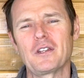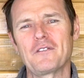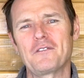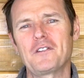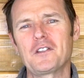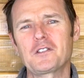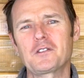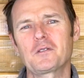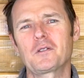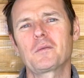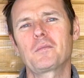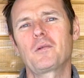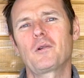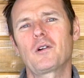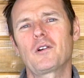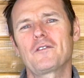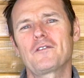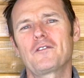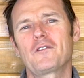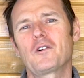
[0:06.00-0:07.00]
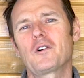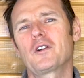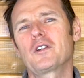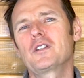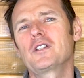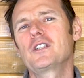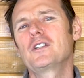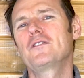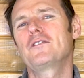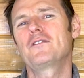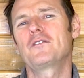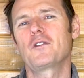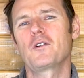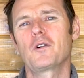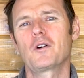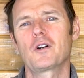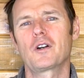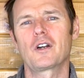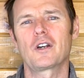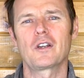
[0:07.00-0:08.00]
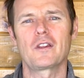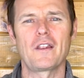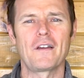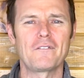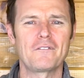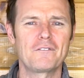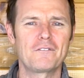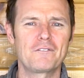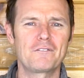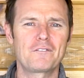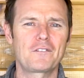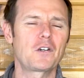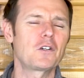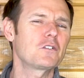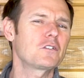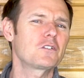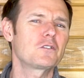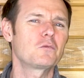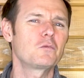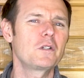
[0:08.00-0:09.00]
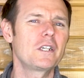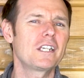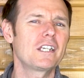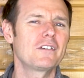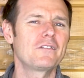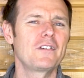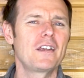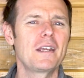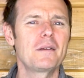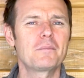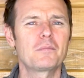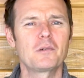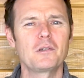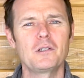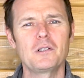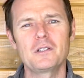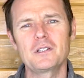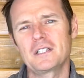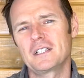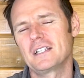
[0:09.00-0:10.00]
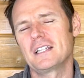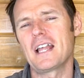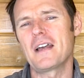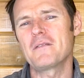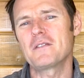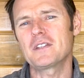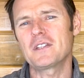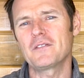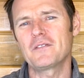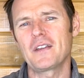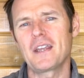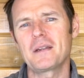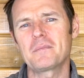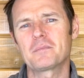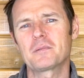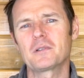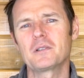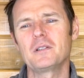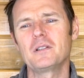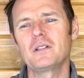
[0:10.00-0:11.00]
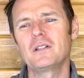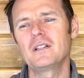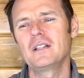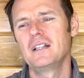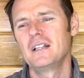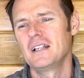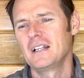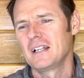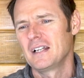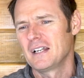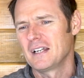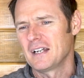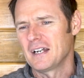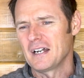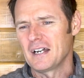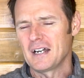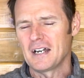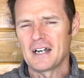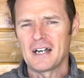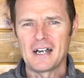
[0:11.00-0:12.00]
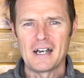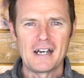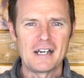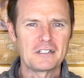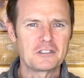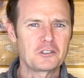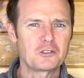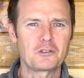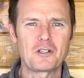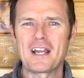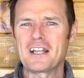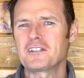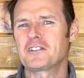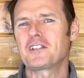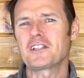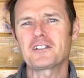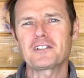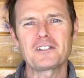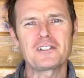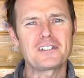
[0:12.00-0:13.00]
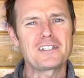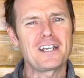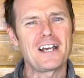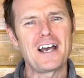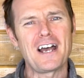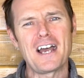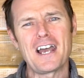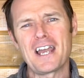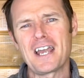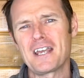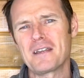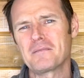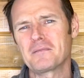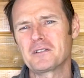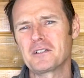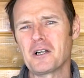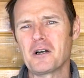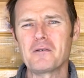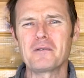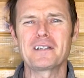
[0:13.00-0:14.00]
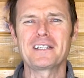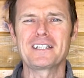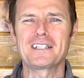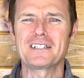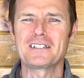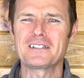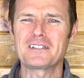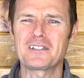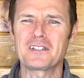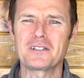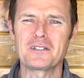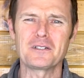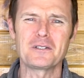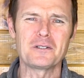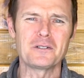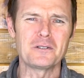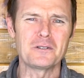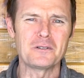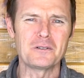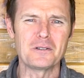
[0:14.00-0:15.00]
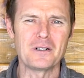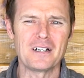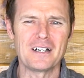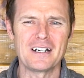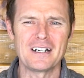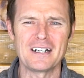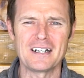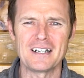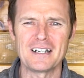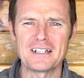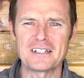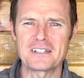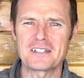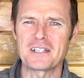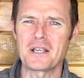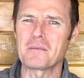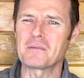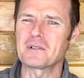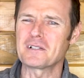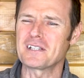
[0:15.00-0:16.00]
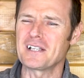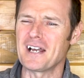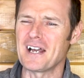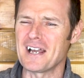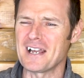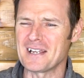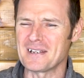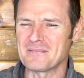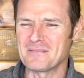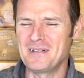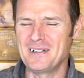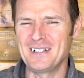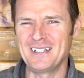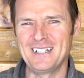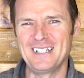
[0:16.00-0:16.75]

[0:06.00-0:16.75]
a fishing report for you for the first week of April, the 11th of April, transition time, going into summertime,